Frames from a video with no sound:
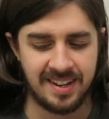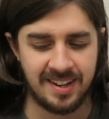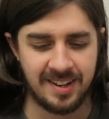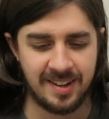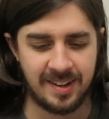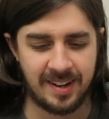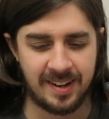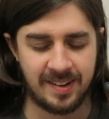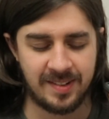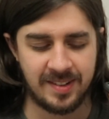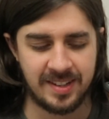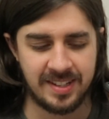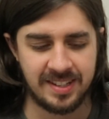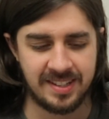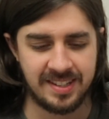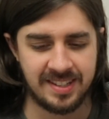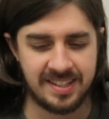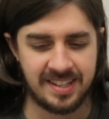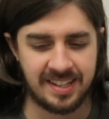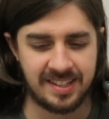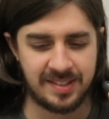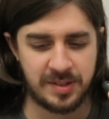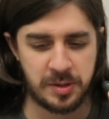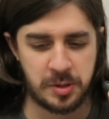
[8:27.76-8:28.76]
Alright, well,
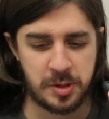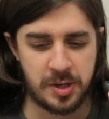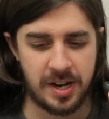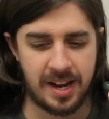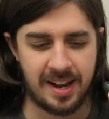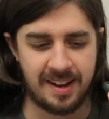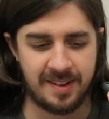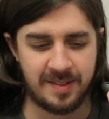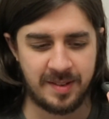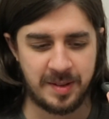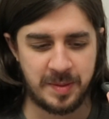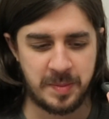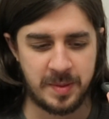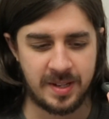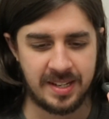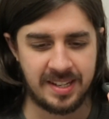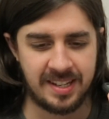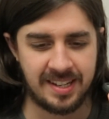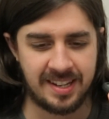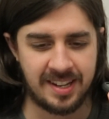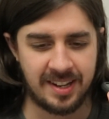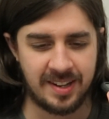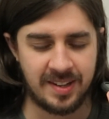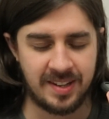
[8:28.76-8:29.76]
thanks for chatting with me,
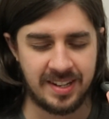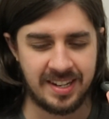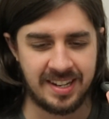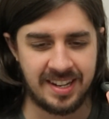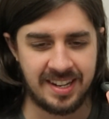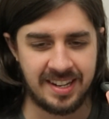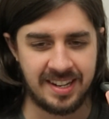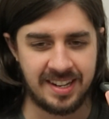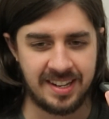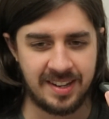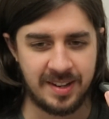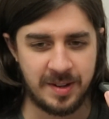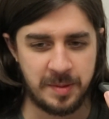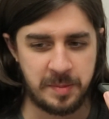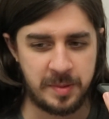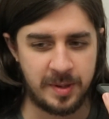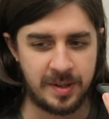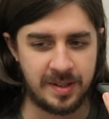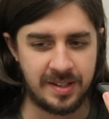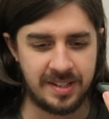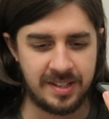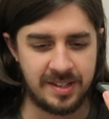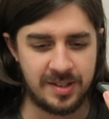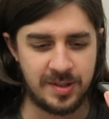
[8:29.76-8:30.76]
Nico, and I hope
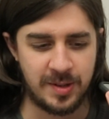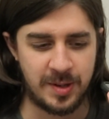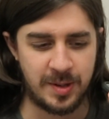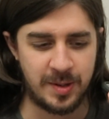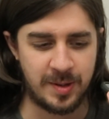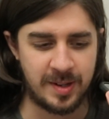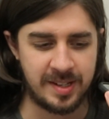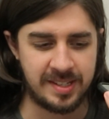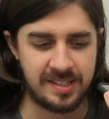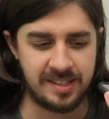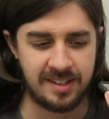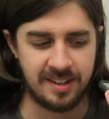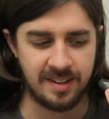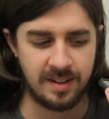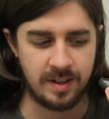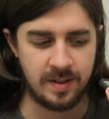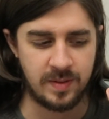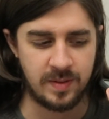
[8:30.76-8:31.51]
you enjoy the rest of your